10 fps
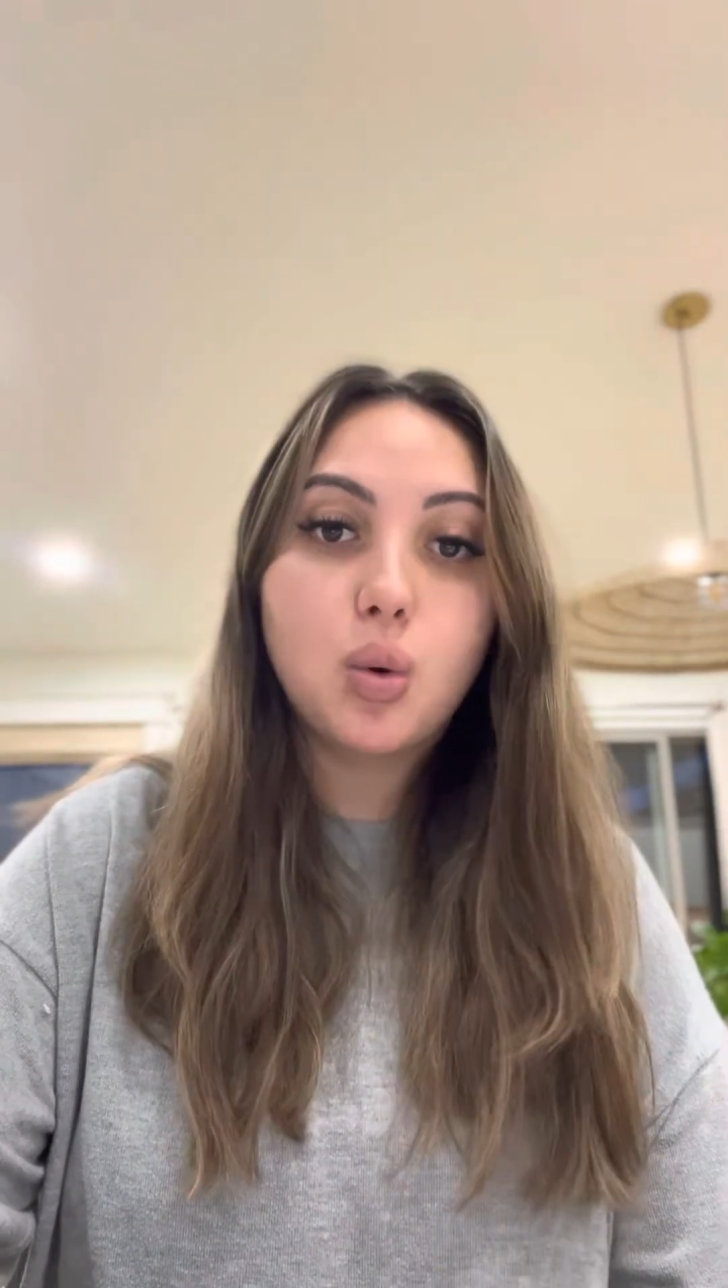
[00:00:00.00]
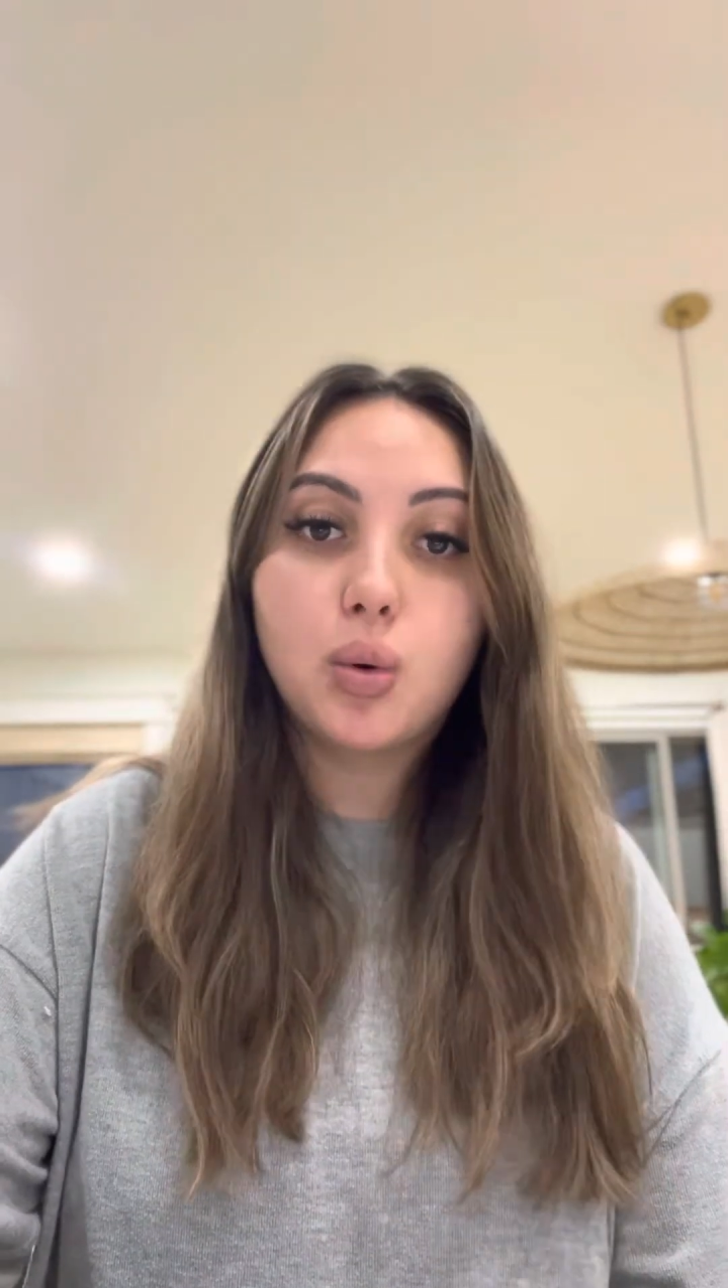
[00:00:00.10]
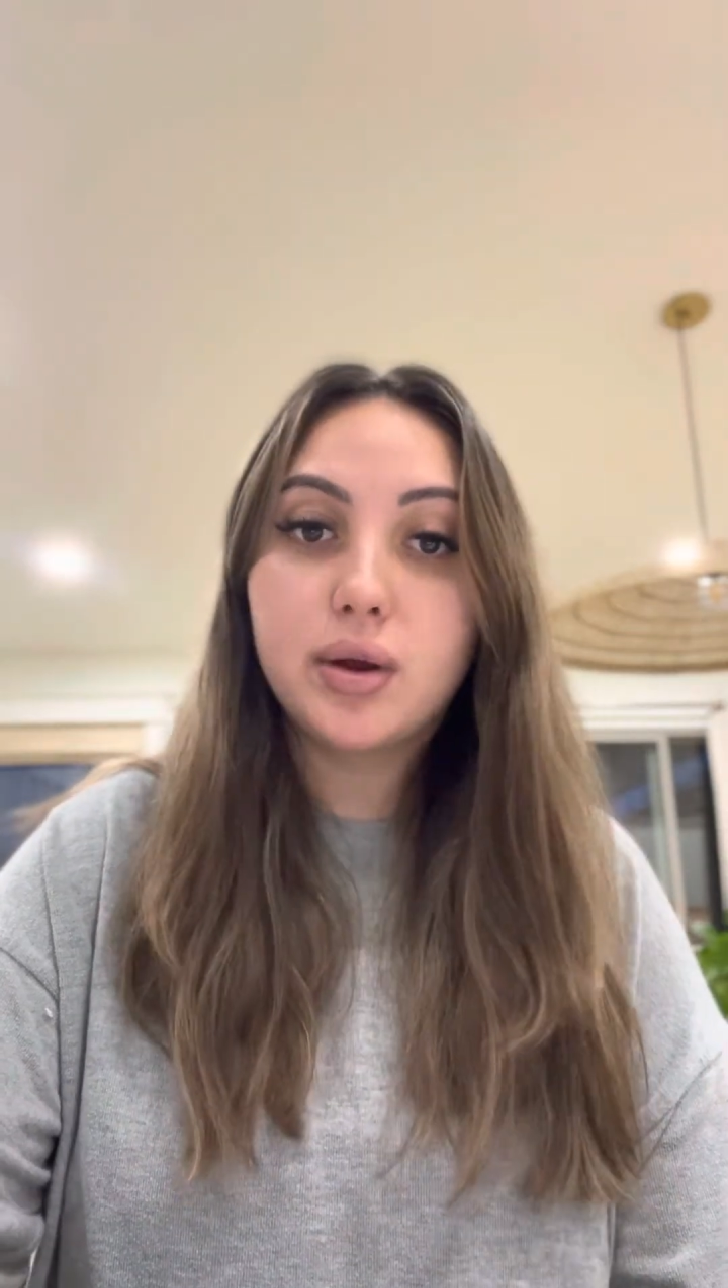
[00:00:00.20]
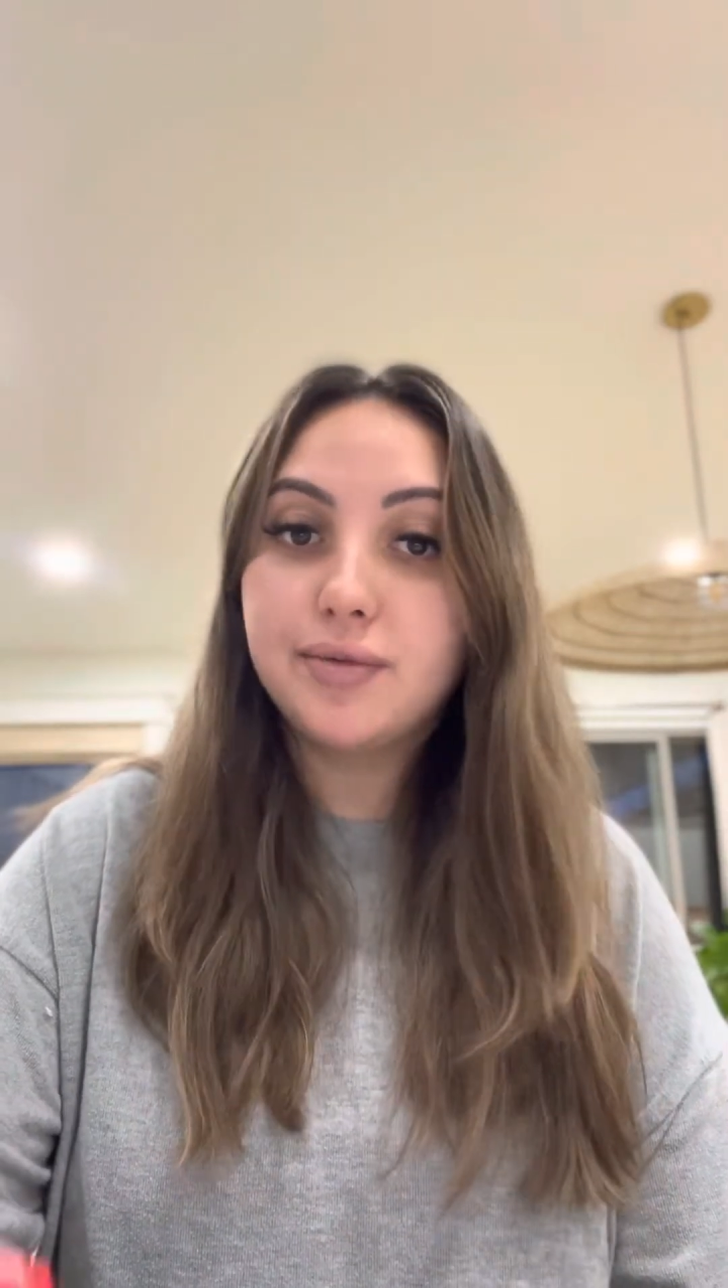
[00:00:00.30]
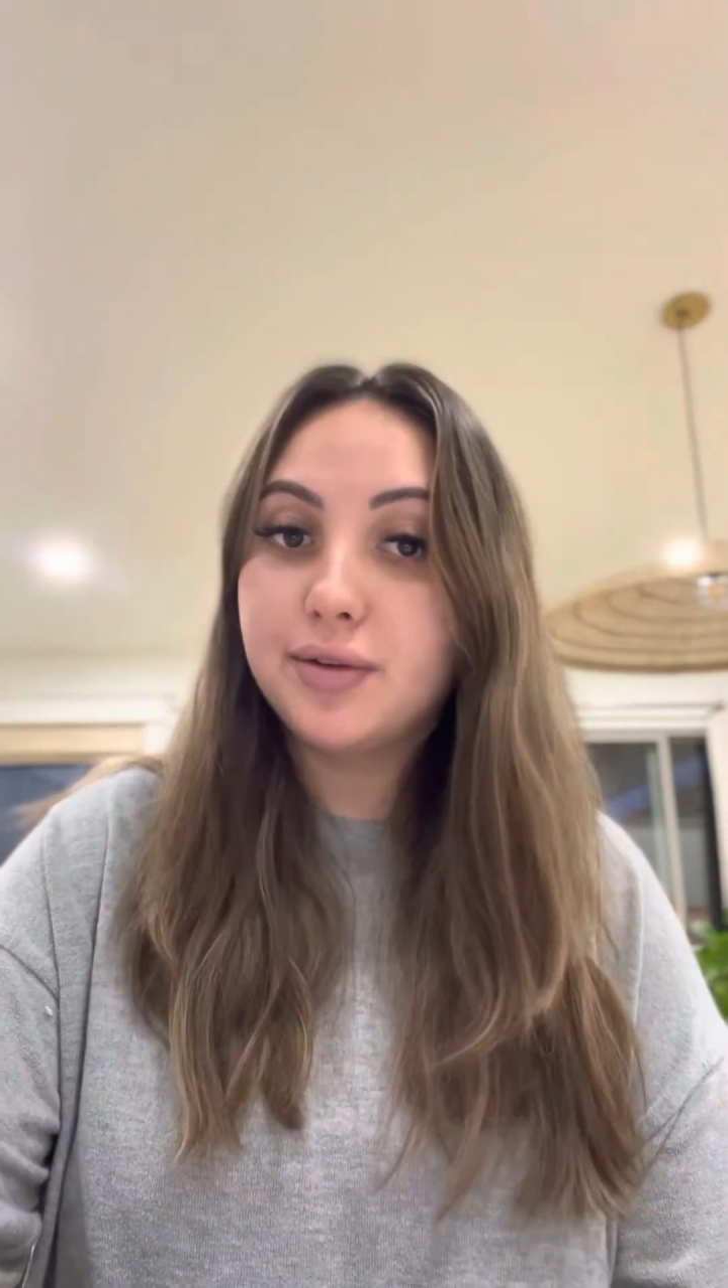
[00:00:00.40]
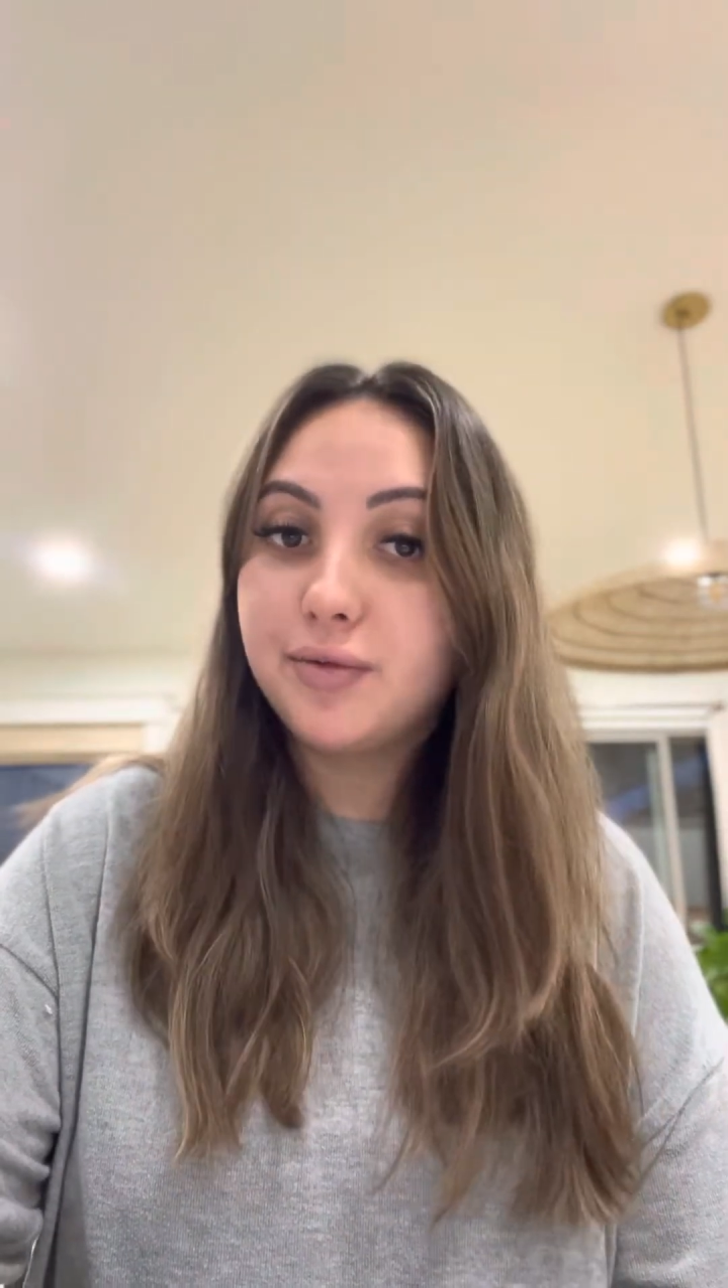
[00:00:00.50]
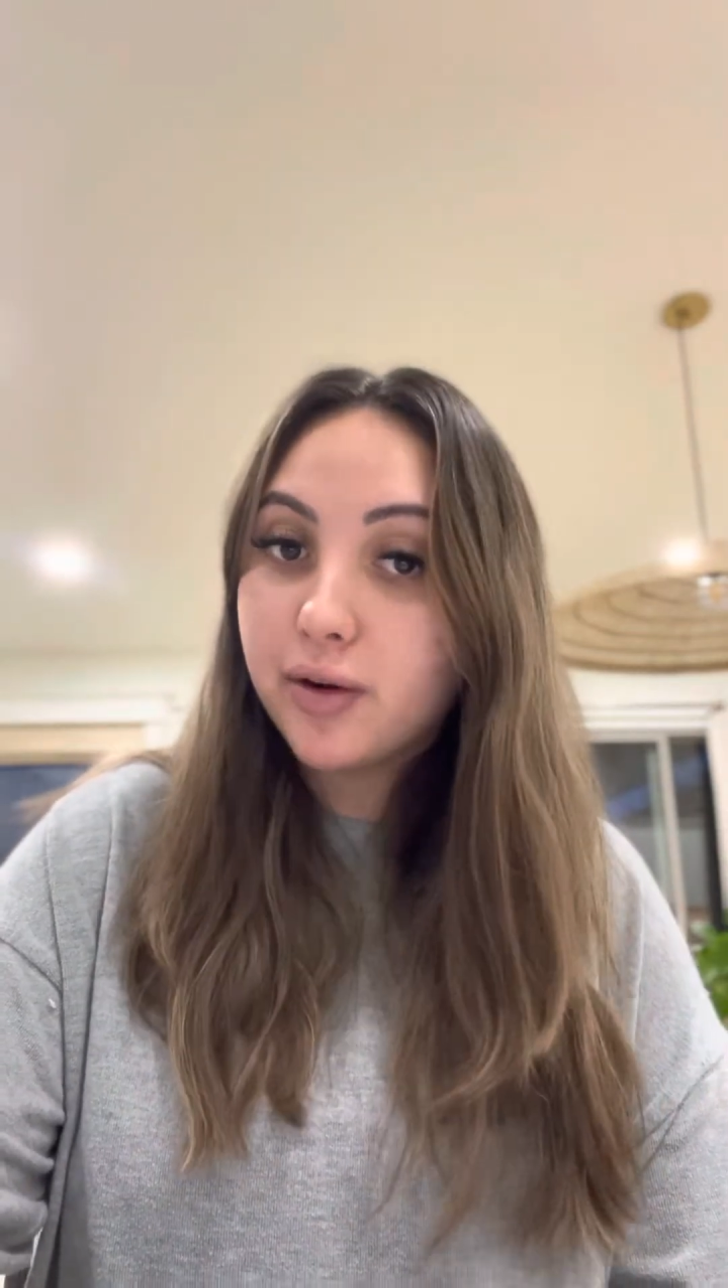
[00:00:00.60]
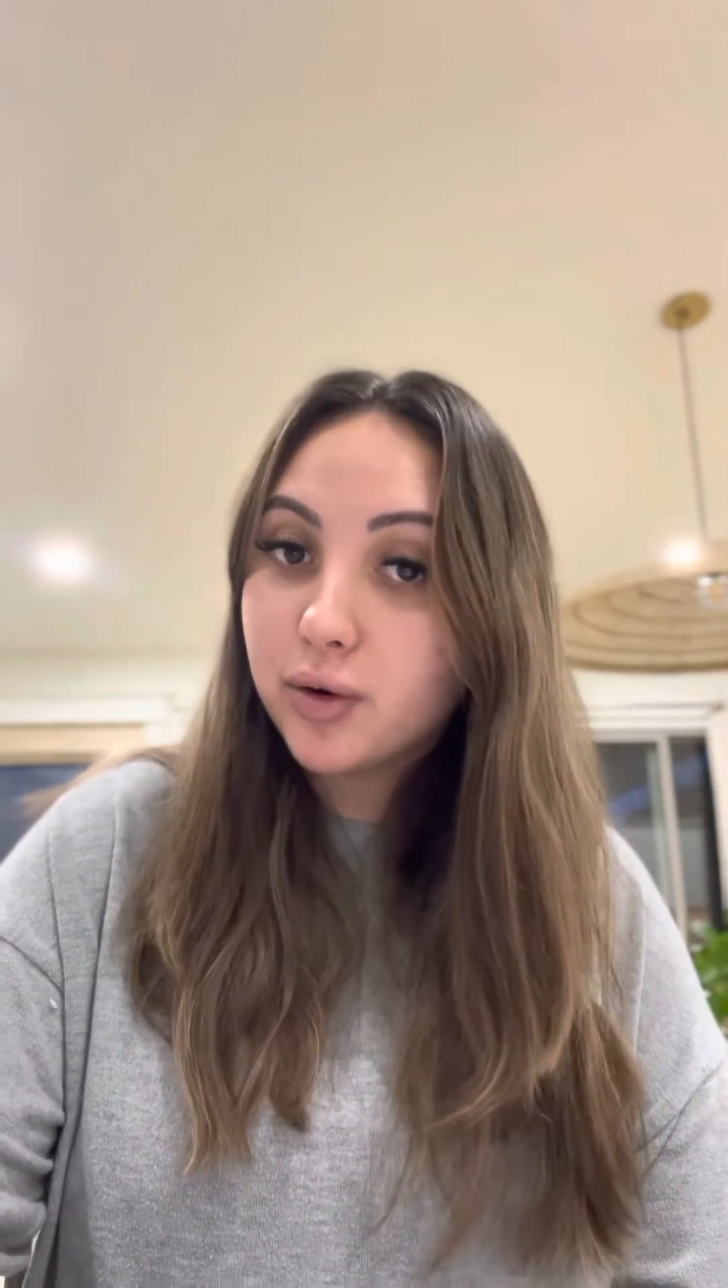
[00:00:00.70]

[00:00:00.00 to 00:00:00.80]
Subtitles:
or even photo